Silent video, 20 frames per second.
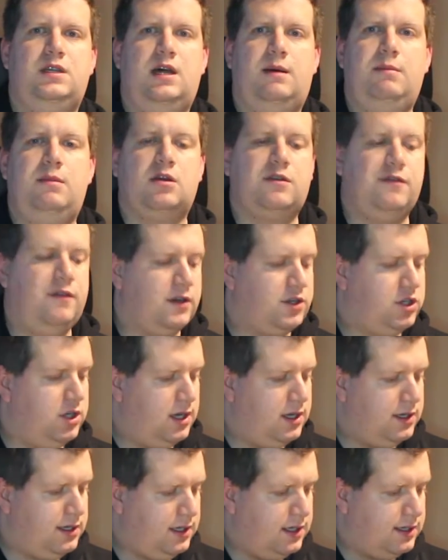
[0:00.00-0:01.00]
numlock
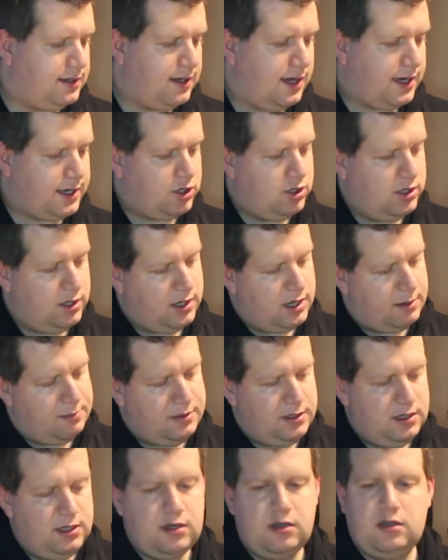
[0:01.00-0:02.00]
functionality, it's actually up
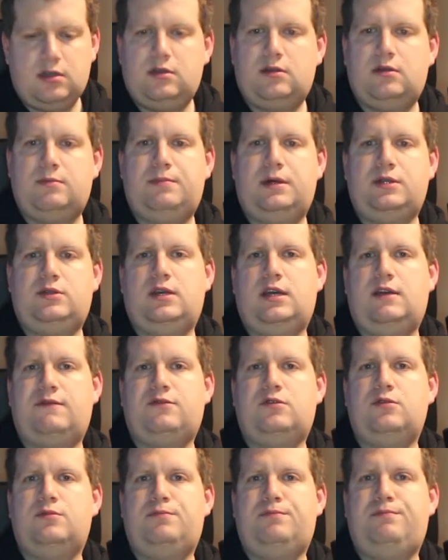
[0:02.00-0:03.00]
here, but you
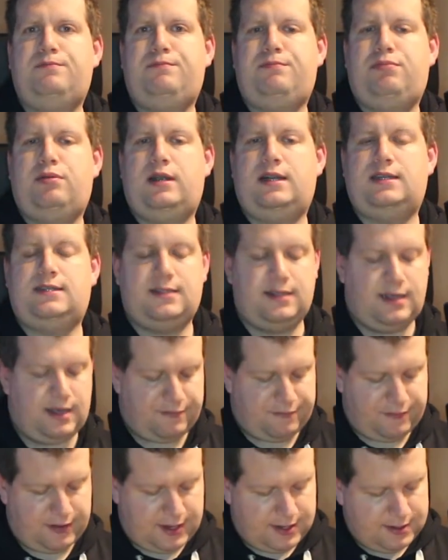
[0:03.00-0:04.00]
have to press
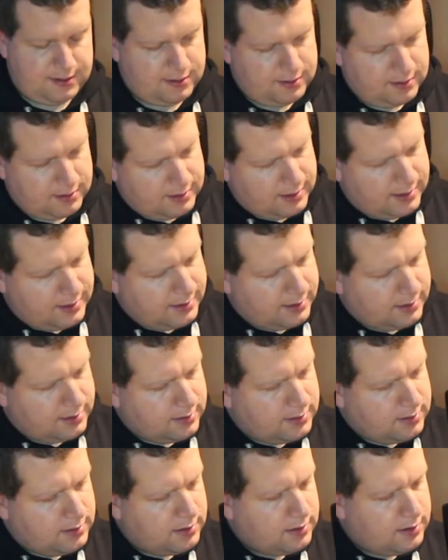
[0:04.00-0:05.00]
Fn
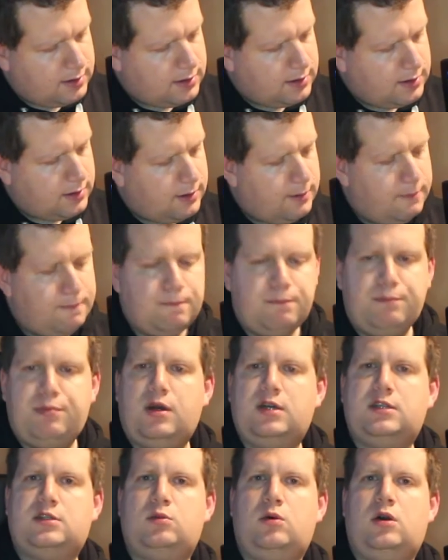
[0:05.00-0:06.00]
and
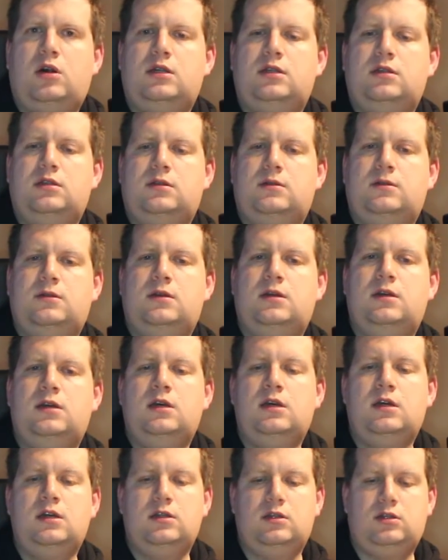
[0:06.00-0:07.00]
pause 1
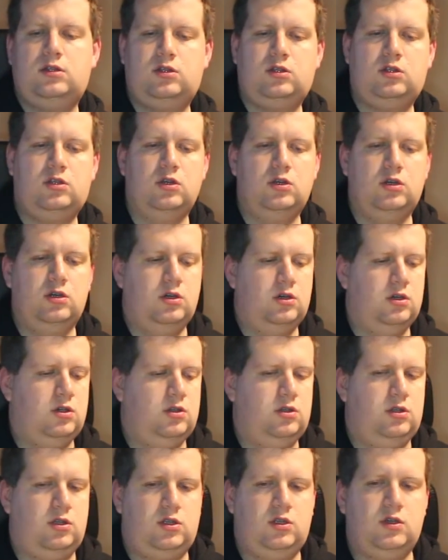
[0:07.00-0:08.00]

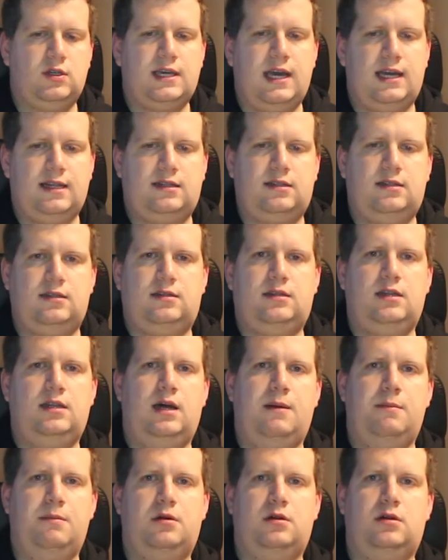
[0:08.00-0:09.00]
to get the
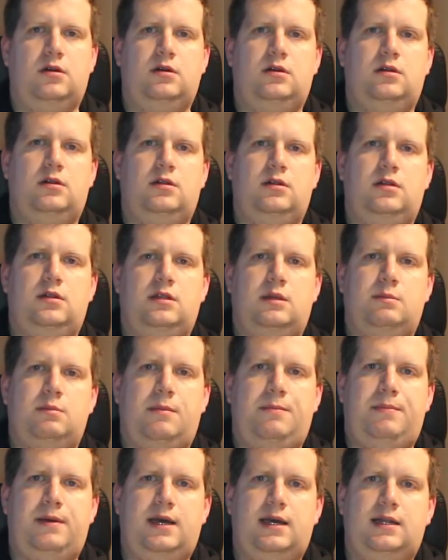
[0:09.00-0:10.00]

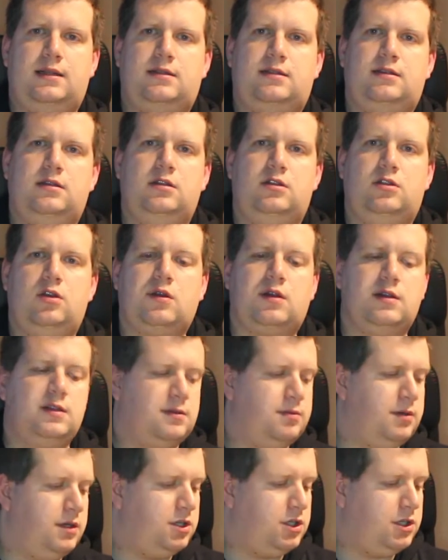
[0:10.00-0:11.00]
number pad toggle
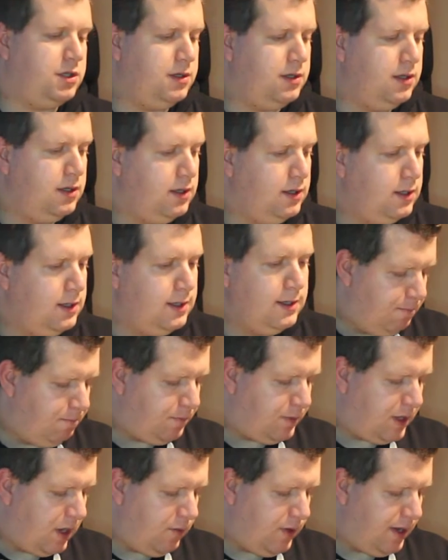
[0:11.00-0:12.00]
switch.
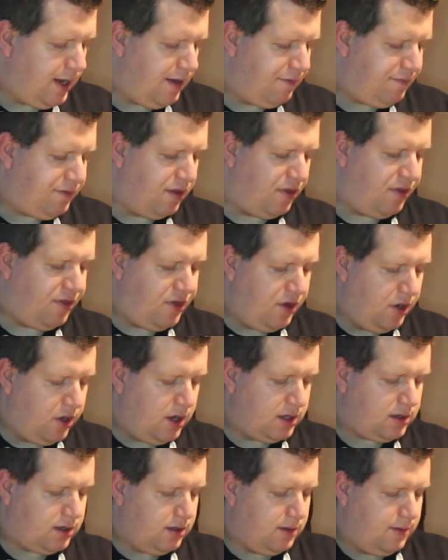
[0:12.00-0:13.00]
Then we have the
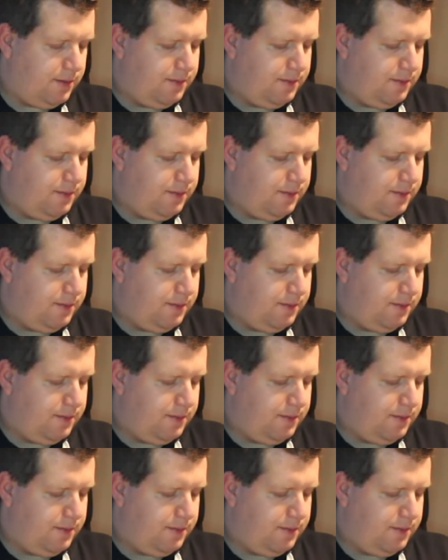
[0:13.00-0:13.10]
third,